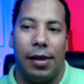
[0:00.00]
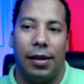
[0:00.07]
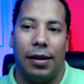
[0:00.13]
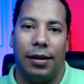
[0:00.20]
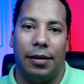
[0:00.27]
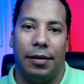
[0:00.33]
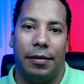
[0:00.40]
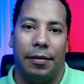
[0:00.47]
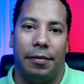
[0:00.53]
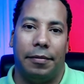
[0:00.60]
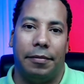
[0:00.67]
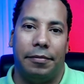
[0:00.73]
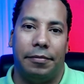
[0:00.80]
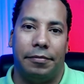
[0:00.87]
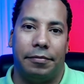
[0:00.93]

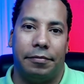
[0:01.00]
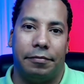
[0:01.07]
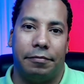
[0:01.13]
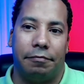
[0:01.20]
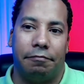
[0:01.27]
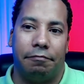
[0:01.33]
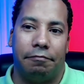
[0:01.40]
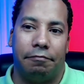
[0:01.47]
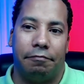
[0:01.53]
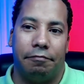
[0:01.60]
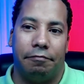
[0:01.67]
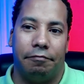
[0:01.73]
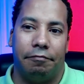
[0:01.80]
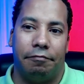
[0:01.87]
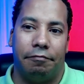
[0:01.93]

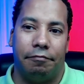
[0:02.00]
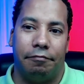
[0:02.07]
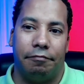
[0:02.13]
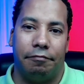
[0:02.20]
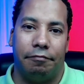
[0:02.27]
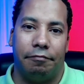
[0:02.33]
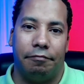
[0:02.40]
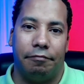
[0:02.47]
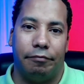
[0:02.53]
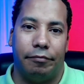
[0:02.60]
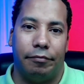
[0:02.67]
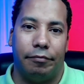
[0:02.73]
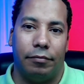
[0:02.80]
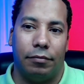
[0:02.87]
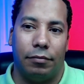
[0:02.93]

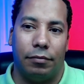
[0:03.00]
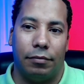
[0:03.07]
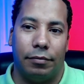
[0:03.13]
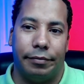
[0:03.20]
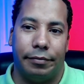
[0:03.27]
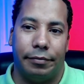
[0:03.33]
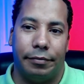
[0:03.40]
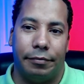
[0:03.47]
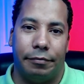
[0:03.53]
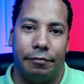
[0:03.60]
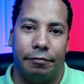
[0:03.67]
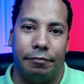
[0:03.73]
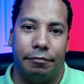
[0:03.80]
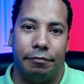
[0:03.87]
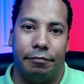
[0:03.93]

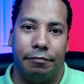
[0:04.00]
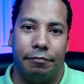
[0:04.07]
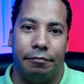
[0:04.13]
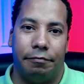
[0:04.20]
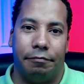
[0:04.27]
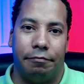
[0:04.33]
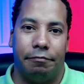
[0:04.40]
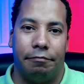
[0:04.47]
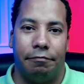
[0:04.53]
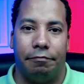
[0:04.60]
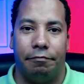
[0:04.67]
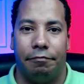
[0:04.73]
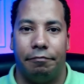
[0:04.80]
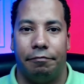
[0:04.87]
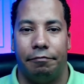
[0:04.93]

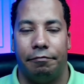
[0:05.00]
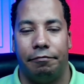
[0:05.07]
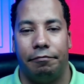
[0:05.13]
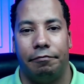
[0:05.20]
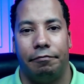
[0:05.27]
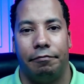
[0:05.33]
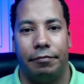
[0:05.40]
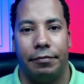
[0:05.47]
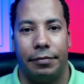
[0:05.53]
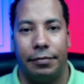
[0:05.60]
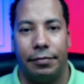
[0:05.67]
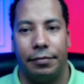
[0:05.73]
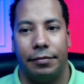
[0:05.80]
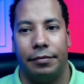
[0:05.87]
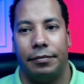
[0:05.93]

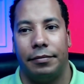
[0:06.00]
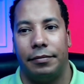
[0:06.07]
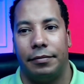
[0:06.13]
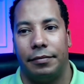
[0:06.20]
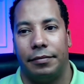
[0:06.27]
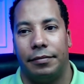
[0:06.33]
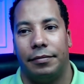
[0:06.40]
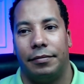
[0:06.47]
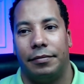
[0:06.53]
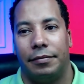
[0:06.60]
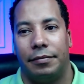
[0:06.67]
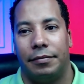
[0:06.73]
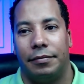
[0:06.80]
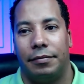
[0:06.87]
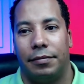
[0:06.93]

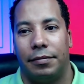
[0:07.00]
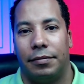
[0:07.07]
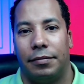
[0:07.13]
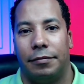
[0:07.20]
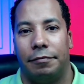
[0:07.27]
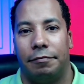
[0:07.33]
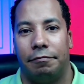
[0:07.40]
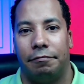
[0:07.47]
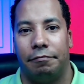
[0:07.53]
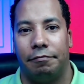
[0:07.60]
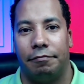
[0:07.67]
[no speech]